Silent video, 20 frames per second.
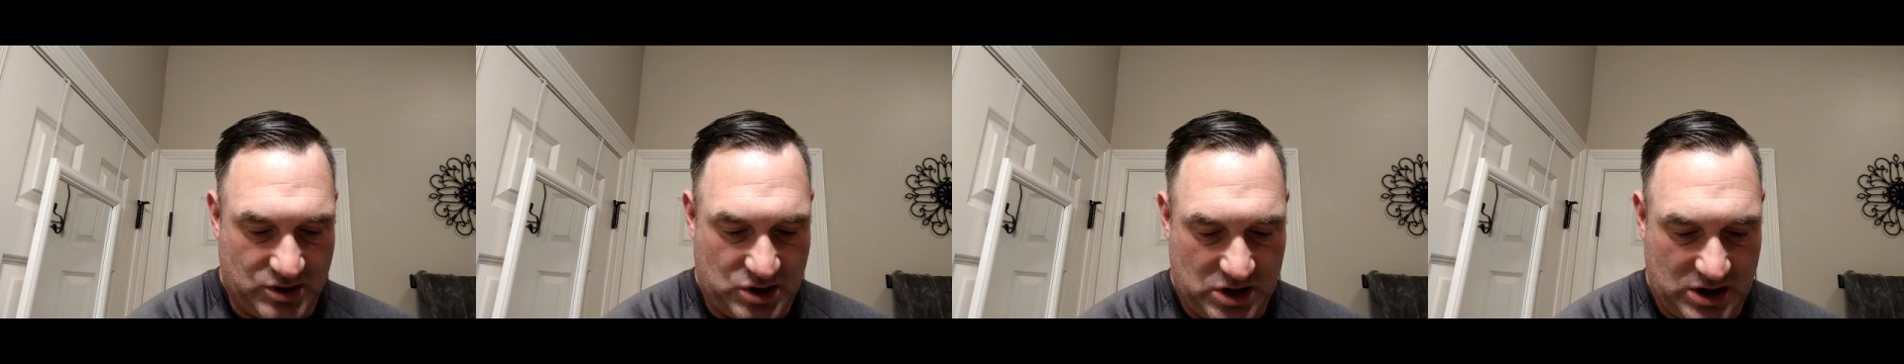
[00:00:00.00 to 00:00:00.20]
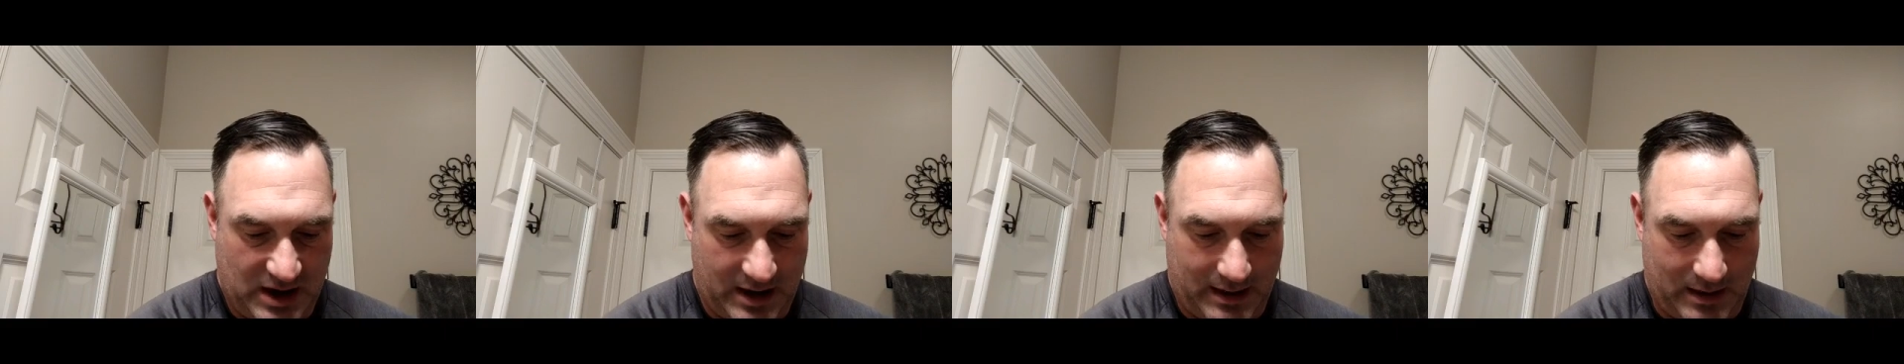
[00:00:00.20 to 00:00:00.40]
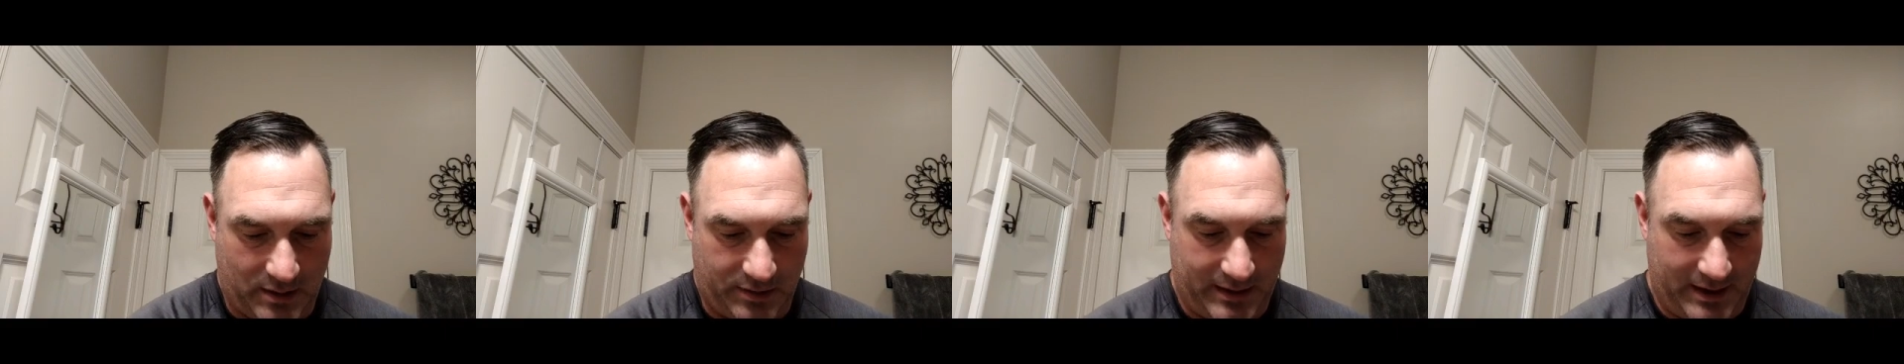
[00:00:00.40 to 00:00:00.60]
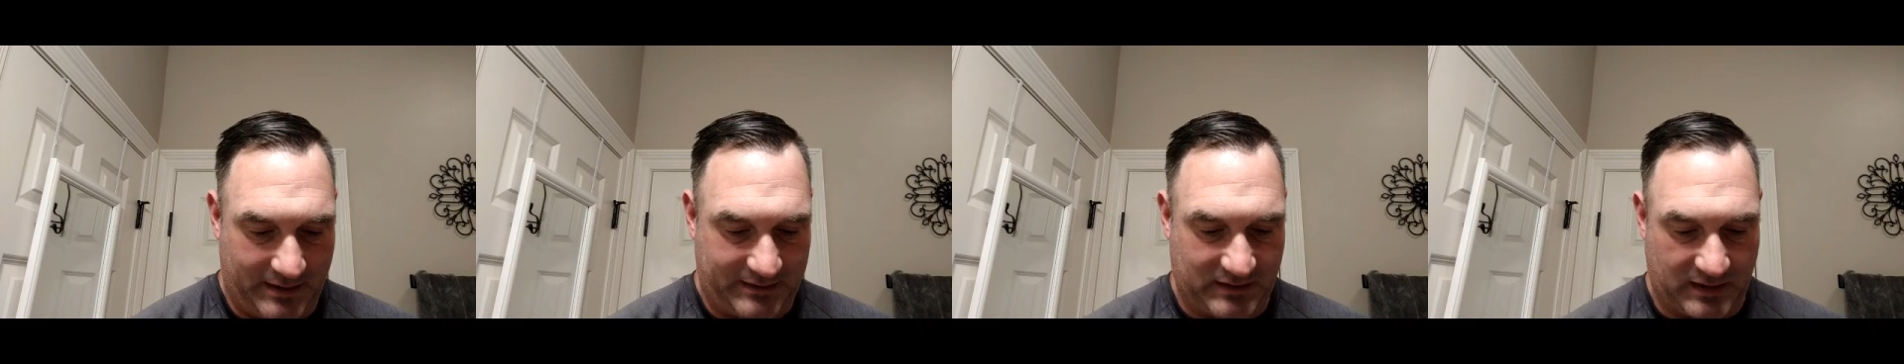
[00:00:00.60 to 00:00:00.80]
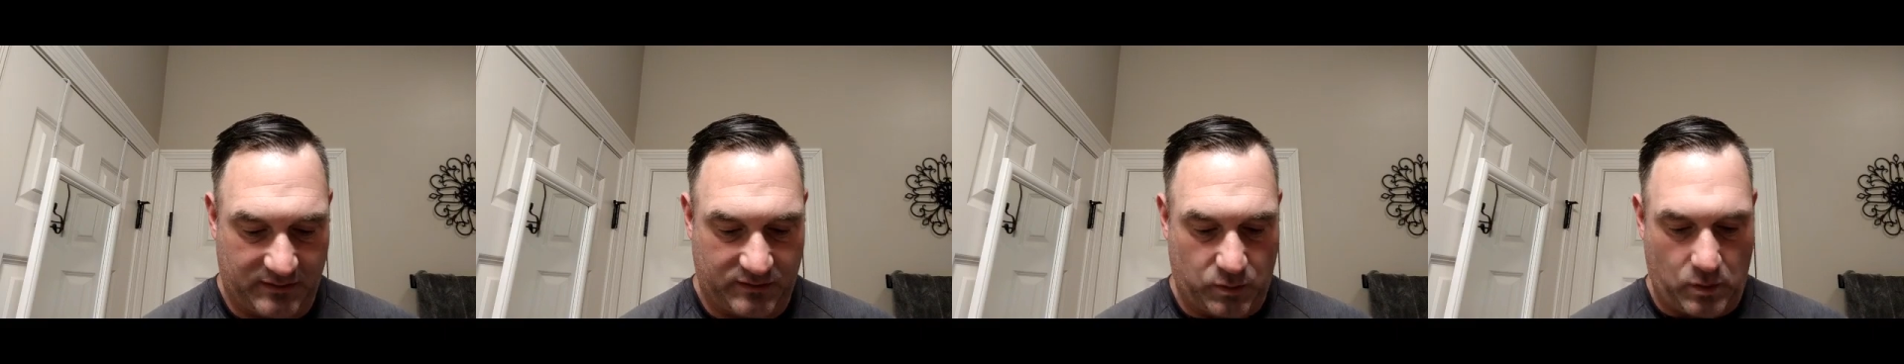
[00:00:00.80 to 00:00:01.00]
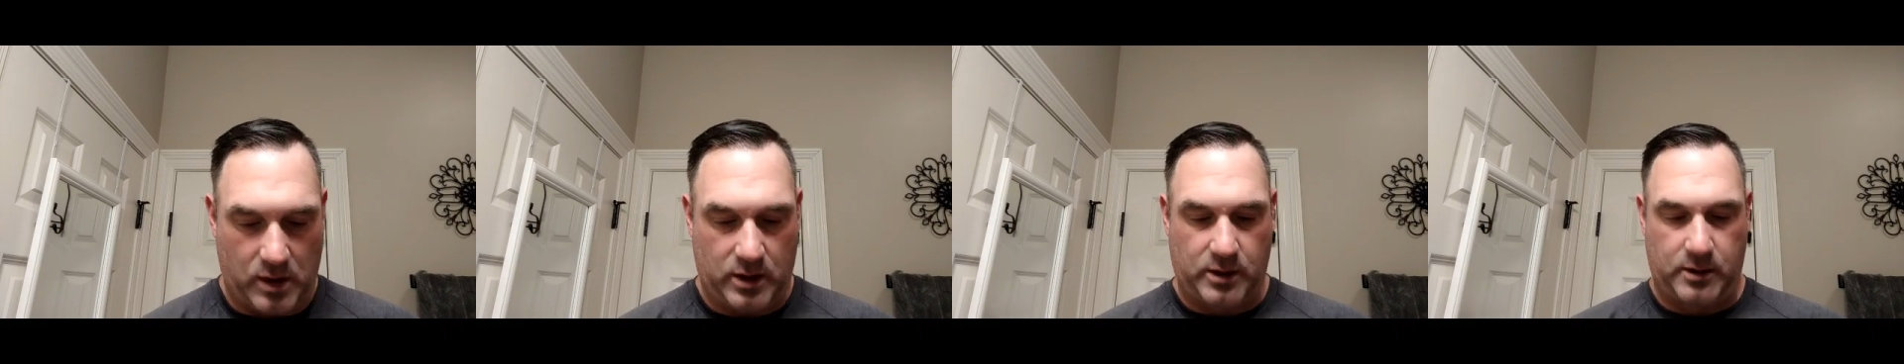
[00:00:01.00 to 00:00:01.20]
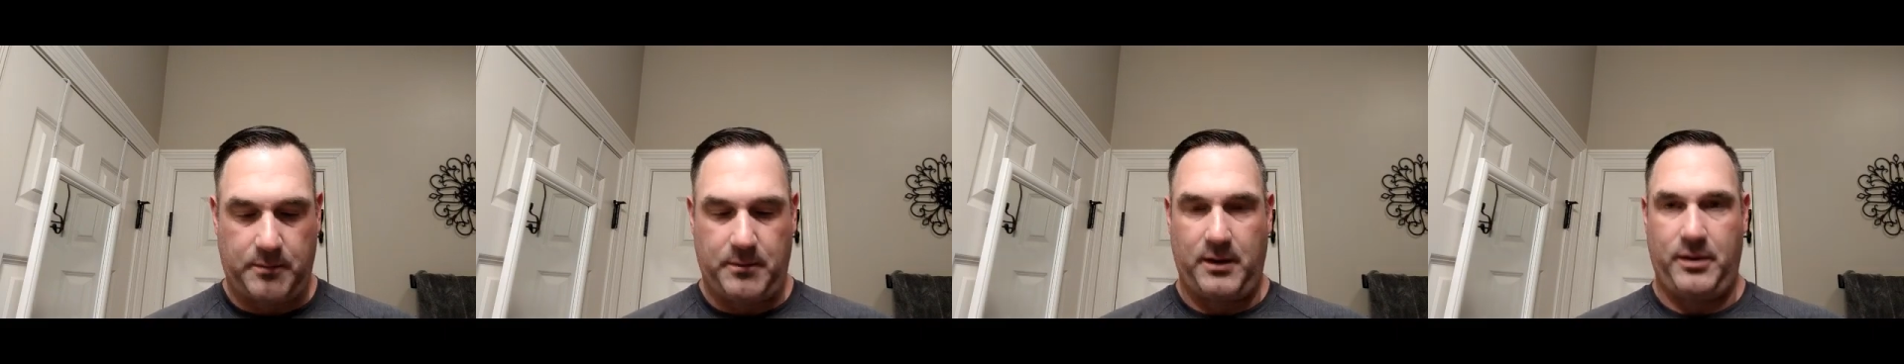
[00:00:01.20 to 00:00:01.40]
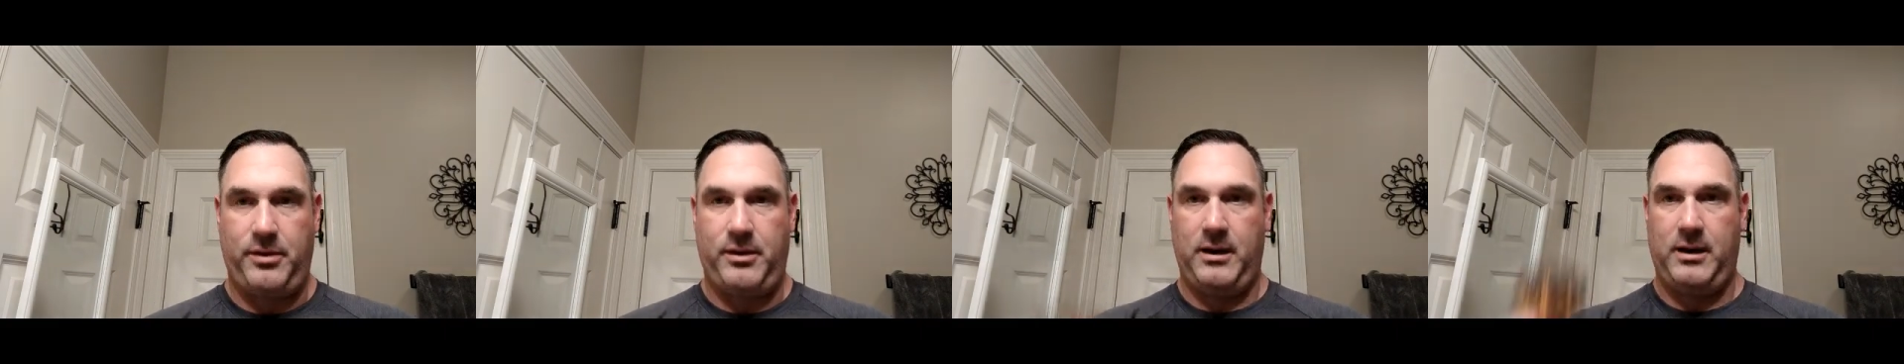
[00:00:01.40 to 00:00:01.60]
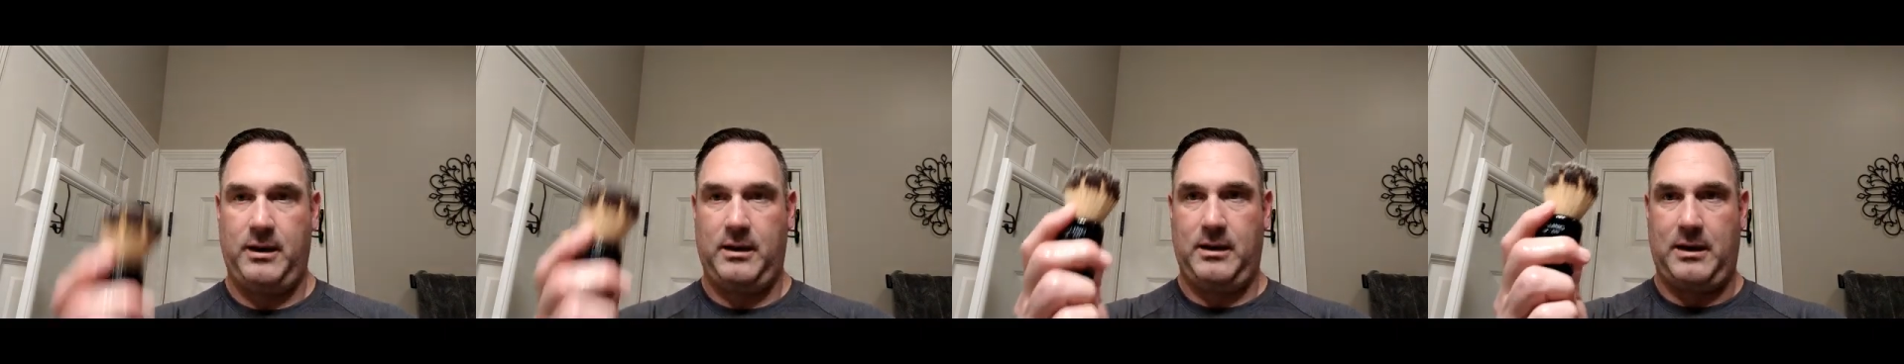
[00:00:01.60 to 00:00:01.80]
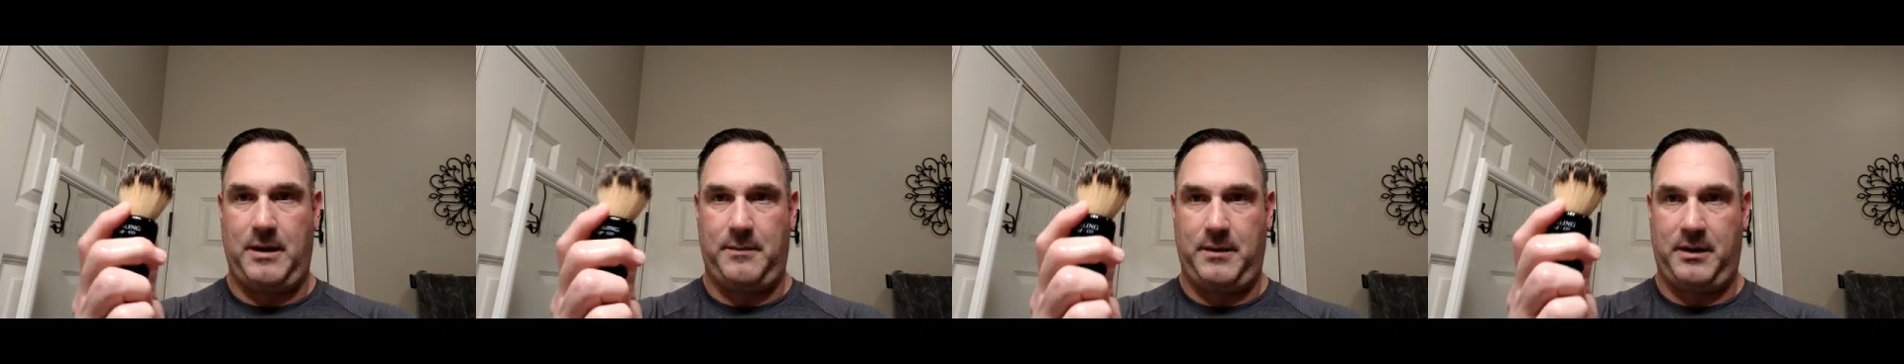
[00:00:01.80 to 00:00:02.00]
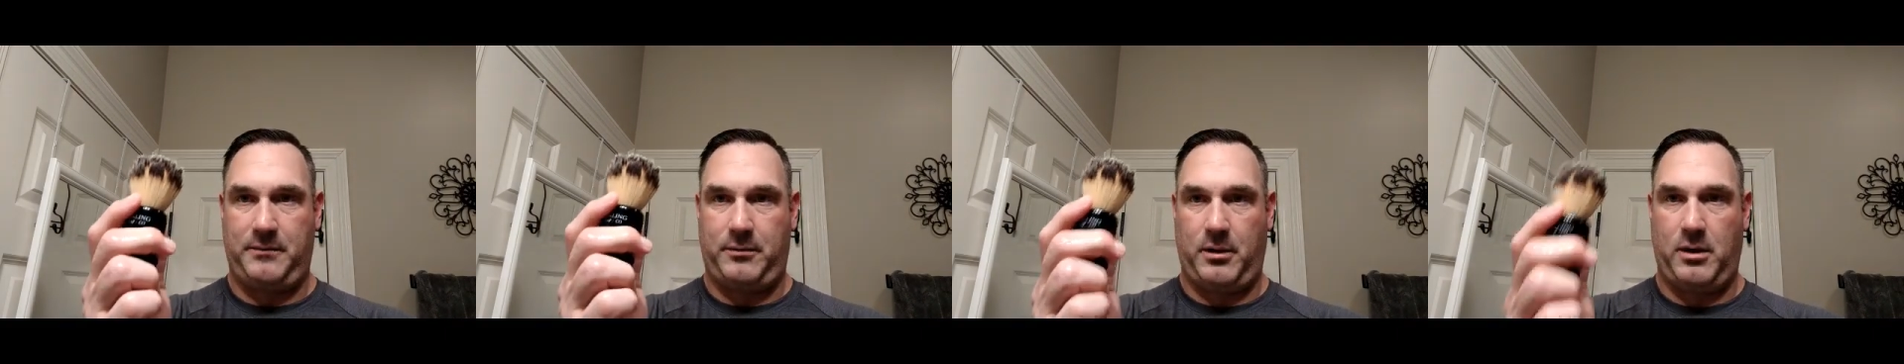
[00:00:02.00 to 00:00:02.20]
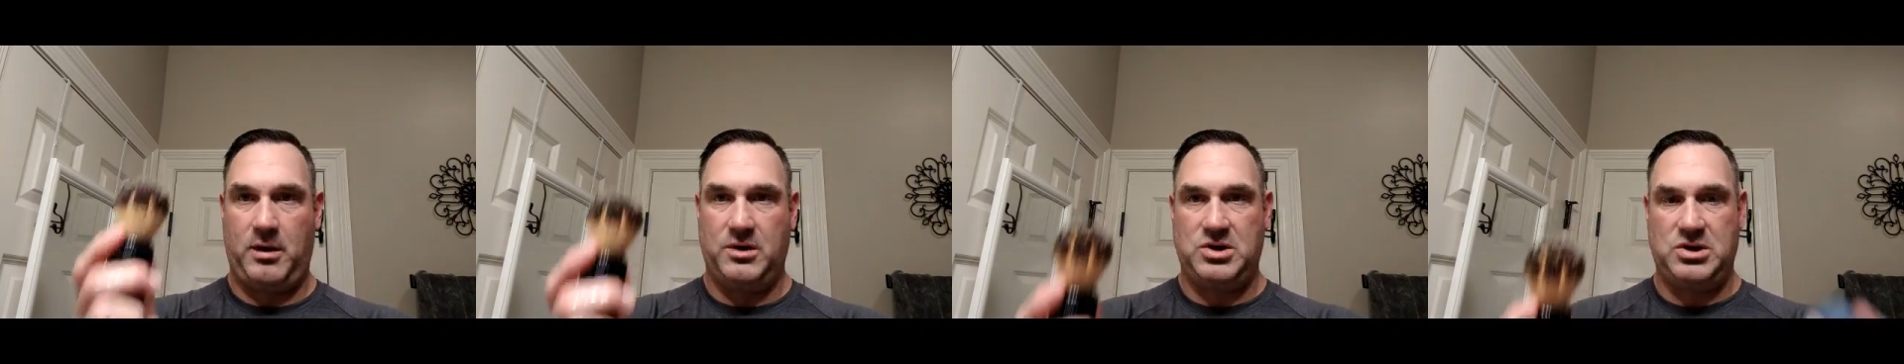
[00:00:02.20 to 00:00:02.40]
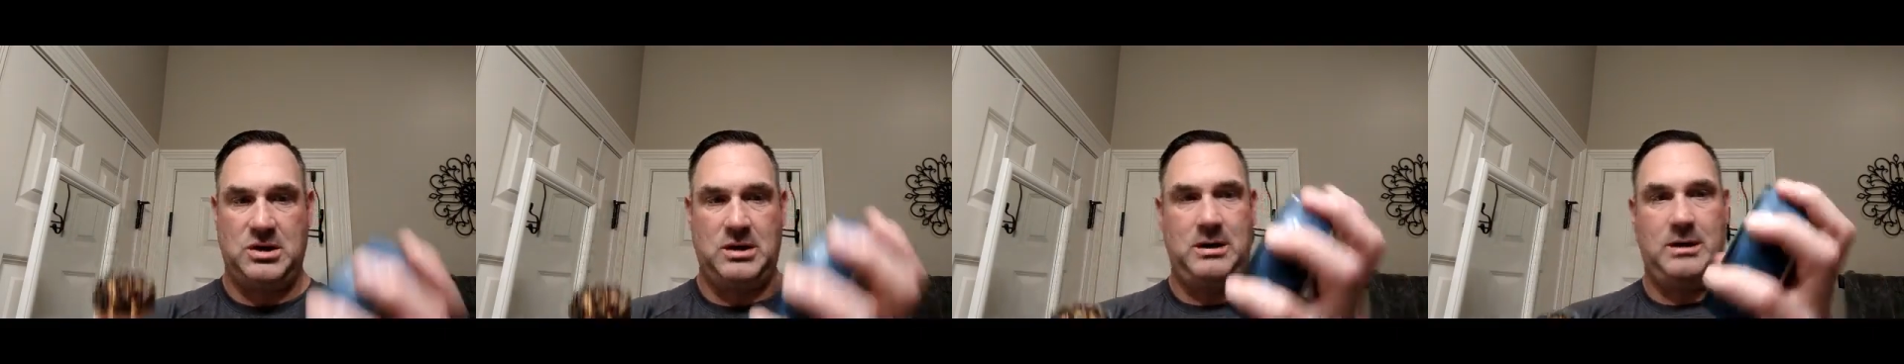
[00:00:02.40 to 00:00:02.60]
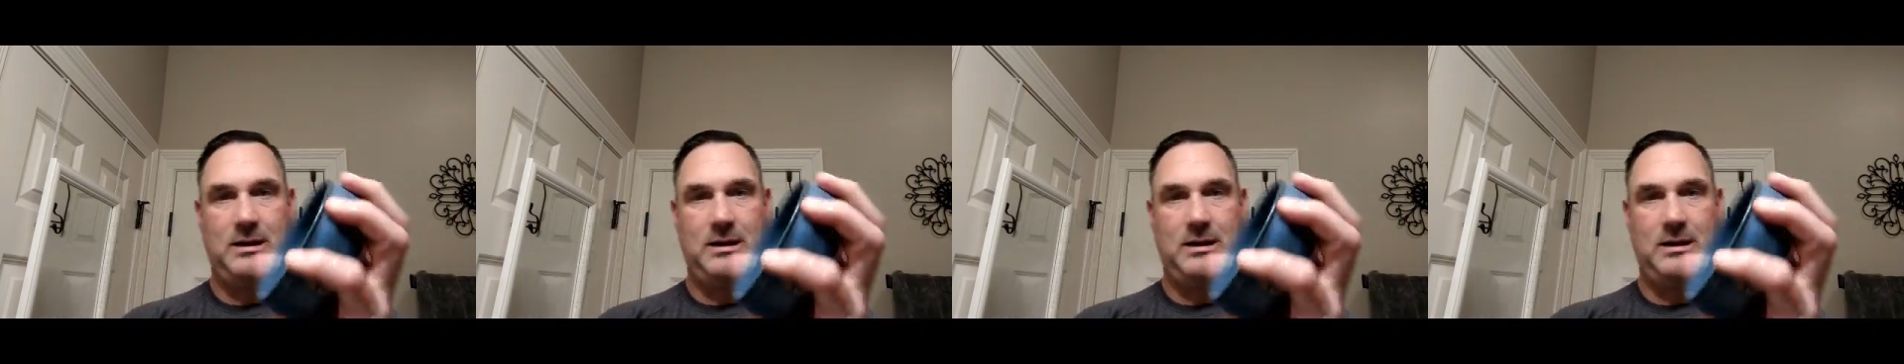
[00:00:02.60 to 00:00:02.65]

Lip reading: shake out the excess water in my thing. Got my brush.